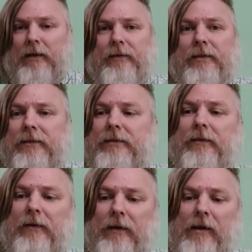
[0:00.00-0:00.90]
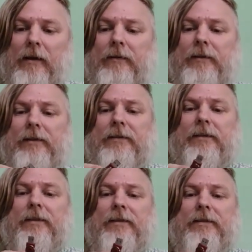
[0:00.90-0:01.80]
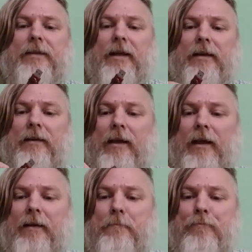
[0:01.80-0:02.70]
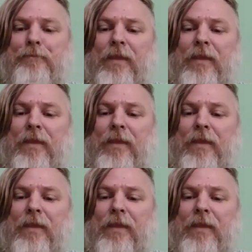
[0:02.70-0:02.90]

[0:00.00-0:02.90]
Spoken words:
This is a stick like